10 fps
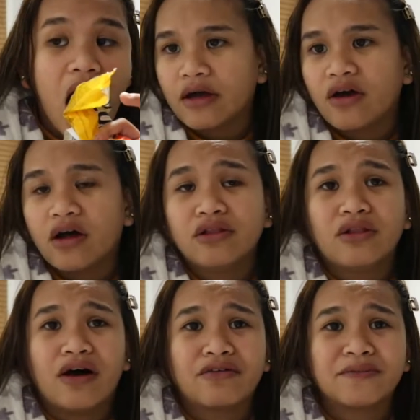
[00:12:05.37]
I got a
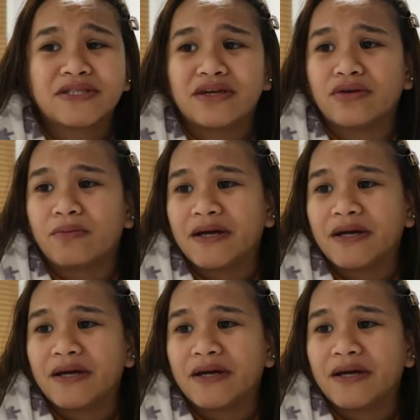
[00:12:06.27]
lot of mosquito